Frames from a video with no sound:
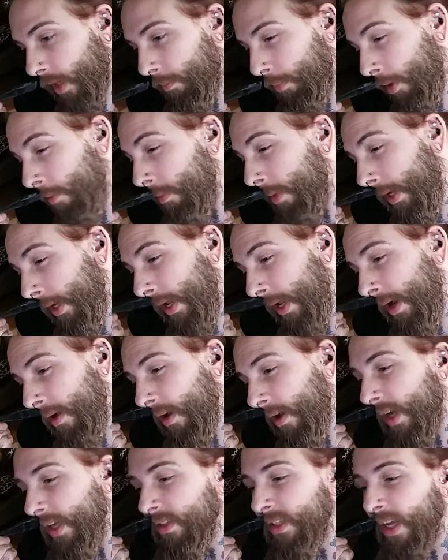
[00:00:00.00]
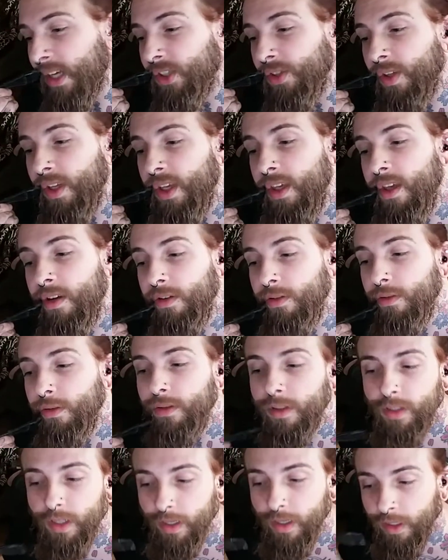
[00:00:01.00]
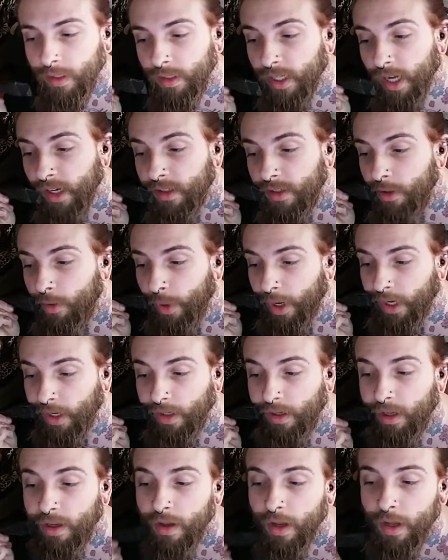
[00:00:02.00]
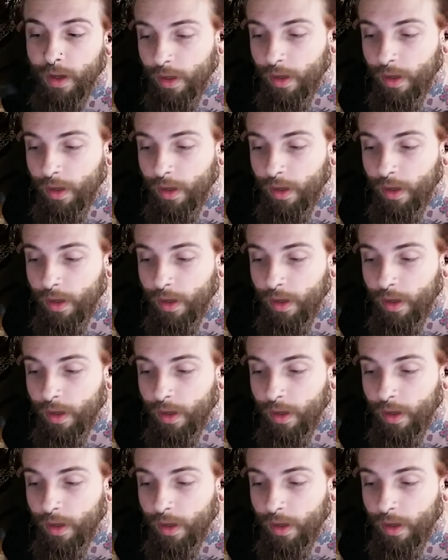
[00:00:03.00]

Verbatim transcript: permanent hair dye is actually used in tattoo ink.